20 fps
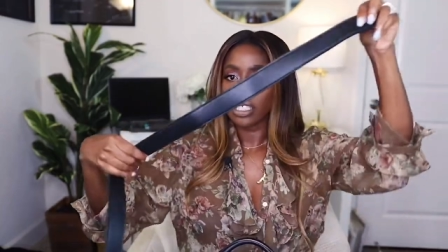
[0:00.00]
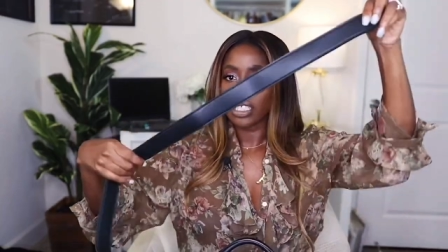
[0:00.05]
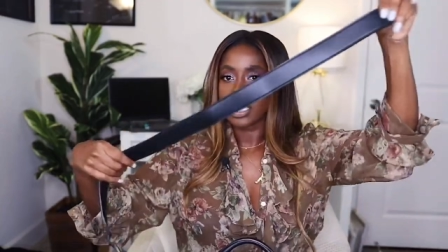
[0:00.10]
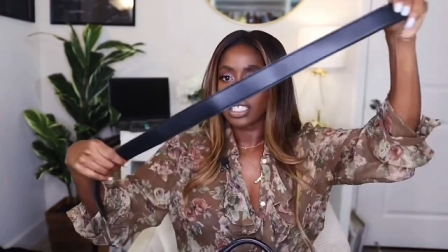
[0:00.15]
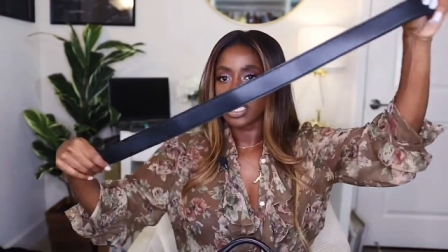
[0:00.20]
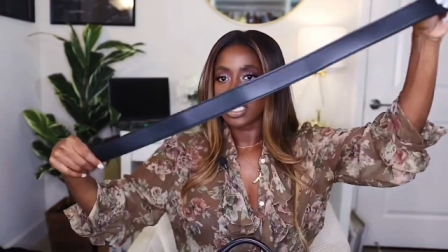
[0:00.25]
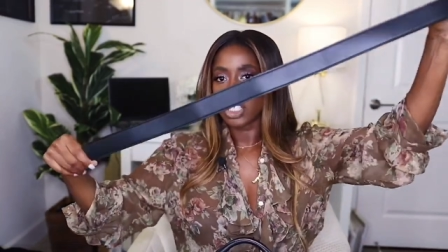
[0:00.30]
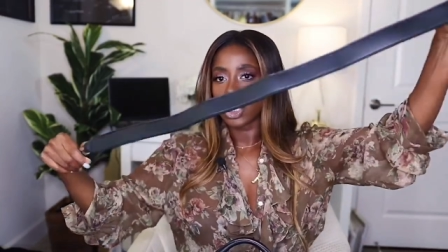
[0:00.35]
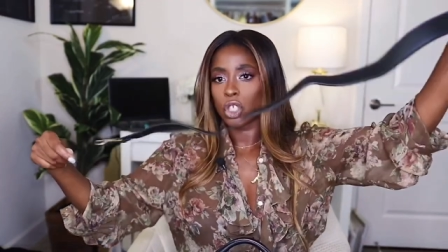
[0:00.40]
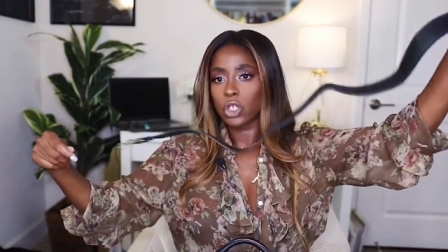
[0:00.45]

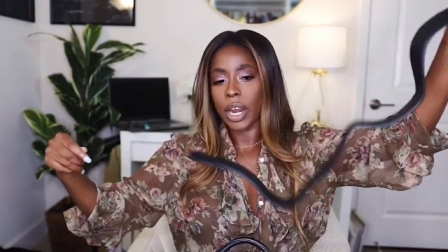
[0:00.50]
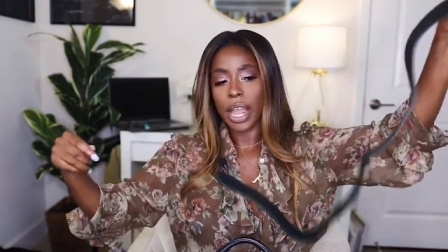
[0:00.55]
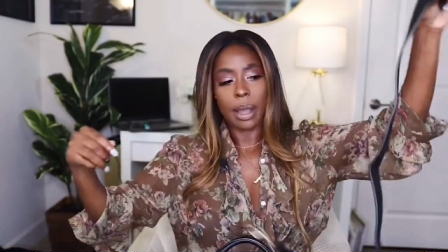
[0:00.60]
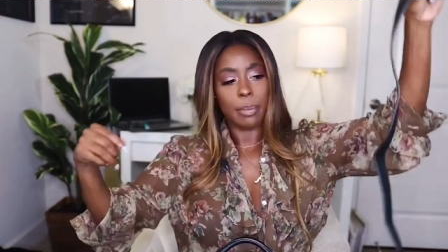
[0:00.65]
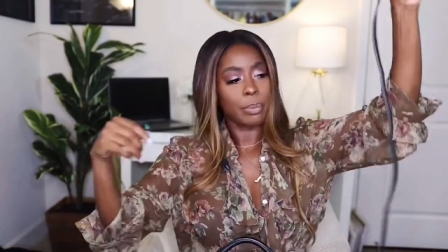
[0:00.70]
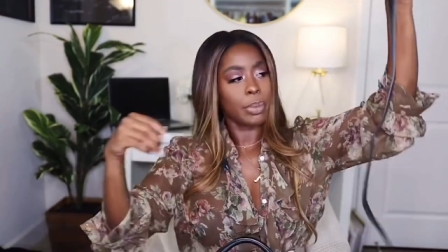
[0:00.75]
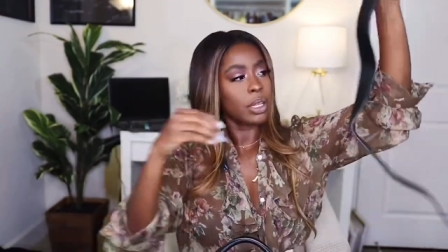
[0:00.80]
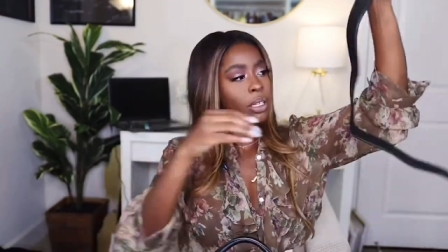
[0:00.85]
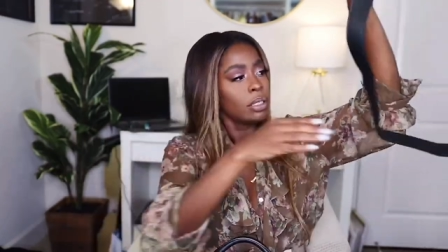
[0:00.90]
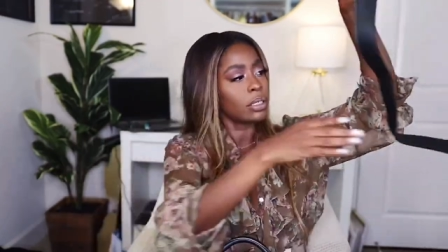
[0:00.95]
This is the
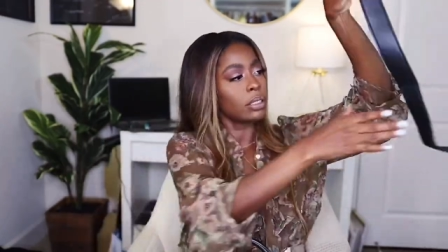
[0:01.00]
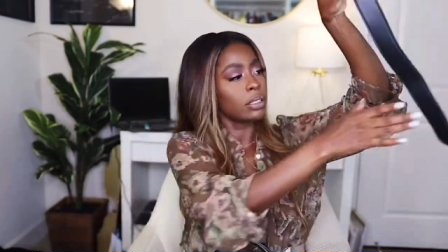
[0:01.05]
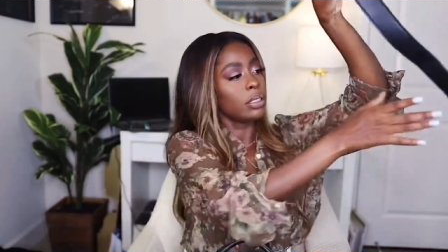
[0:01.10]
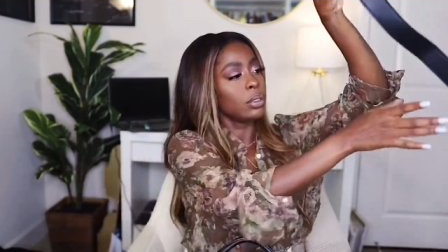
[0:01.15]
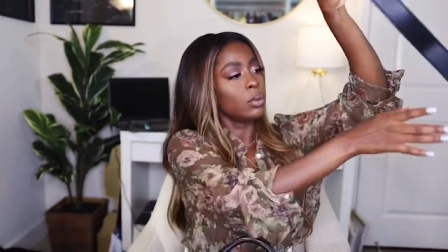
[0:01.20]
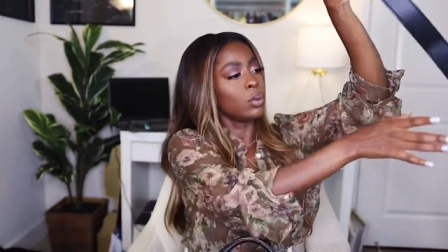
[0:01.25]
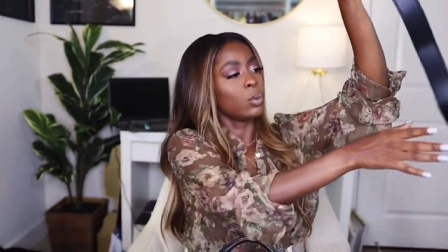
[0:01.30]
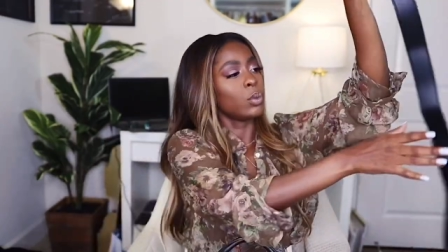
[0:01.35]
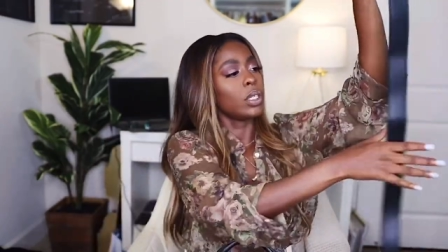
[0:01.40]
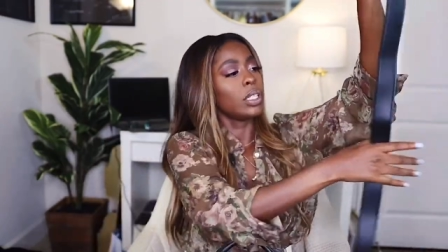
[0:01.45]
strap
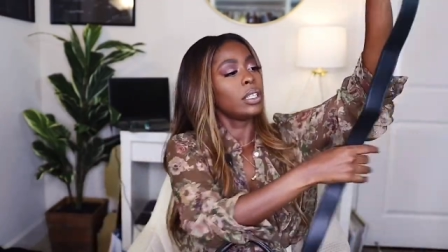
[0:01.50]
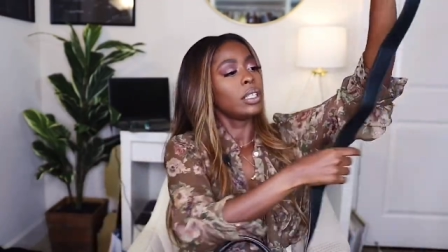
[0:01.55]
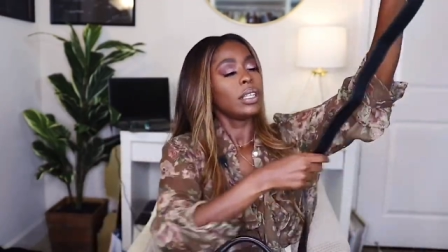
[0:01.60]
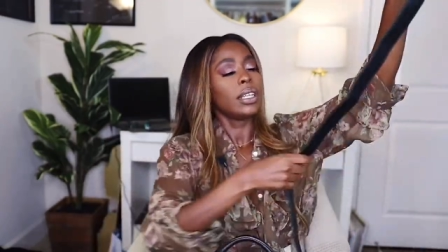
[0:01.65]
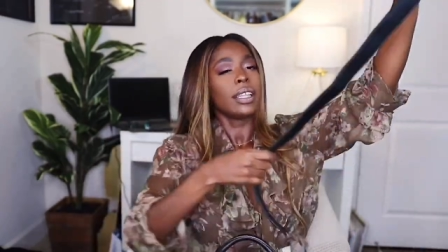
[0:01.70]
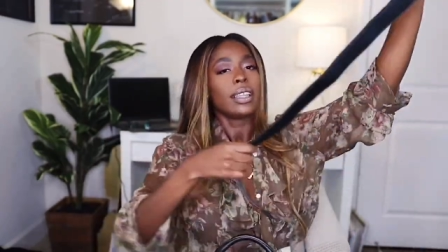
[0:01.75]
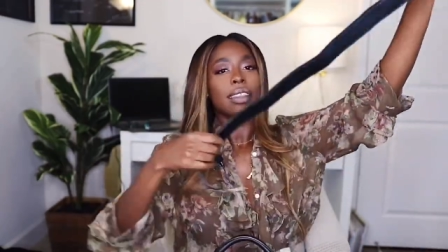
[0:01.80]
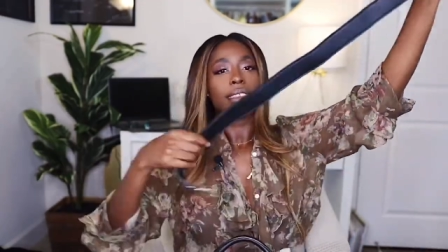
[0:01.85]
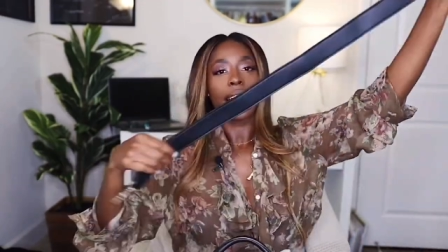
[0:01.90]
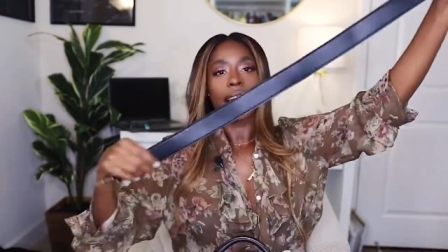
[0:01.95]

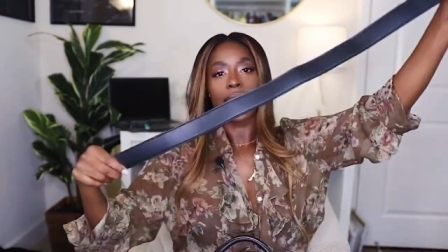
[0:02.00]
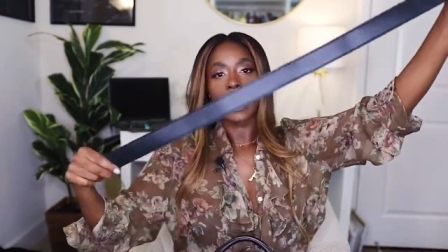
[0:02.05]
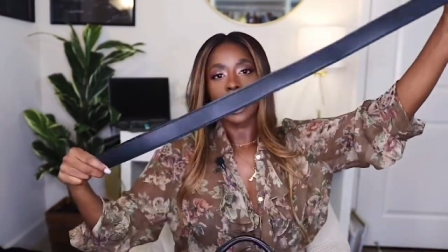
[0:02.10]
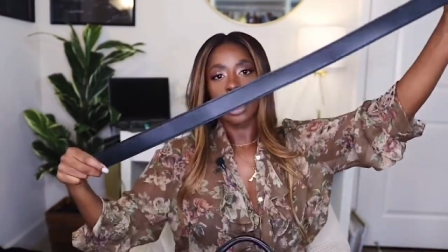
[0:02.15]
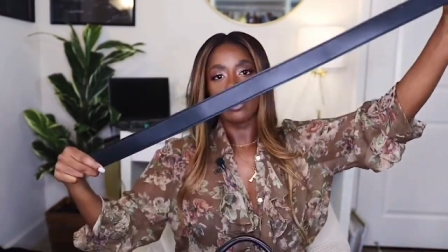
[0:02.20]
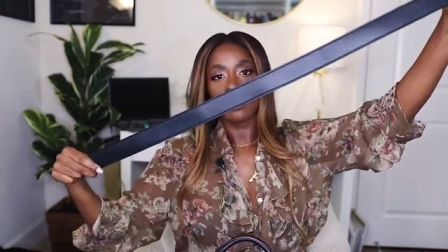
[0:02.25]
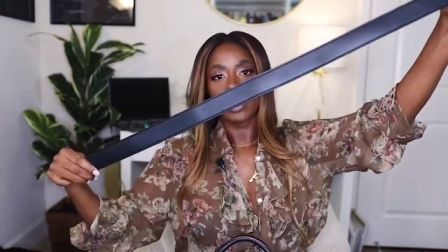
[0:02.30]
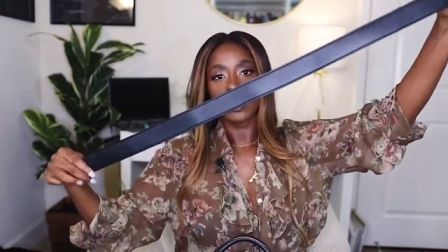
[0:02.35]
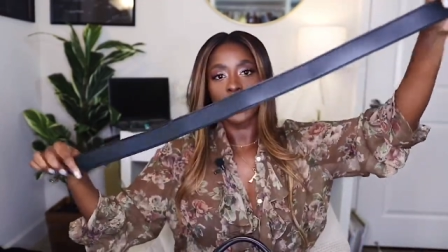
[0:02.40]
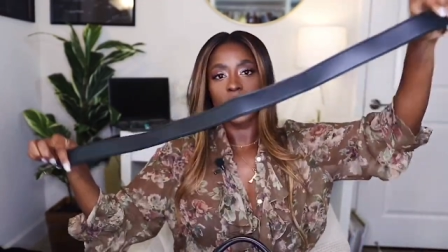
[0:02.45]
that it
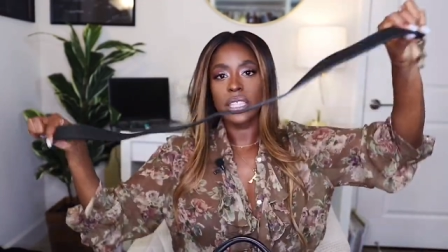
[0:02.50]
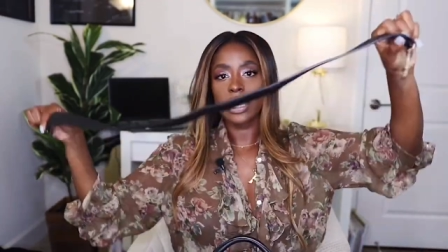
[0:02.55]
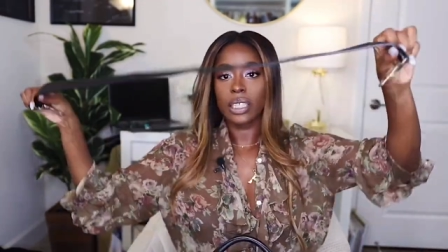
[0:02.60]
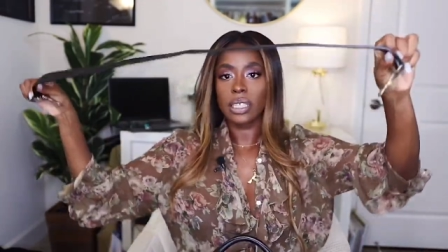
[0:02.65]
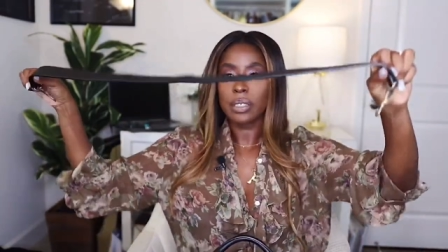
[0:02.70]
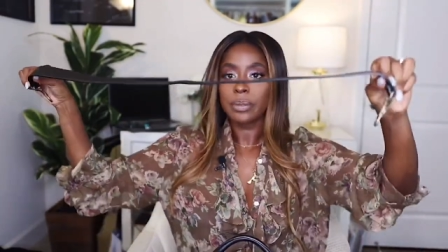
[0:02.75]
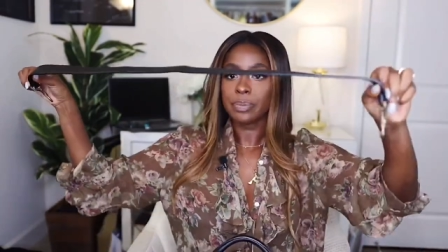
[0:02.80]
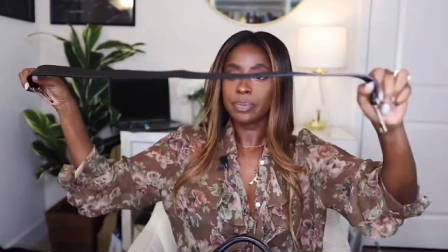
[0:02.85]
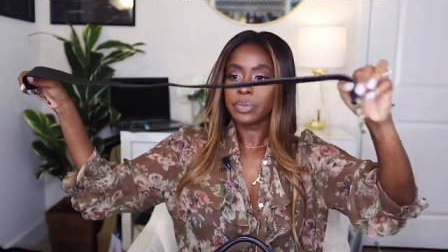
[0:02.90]
comes with.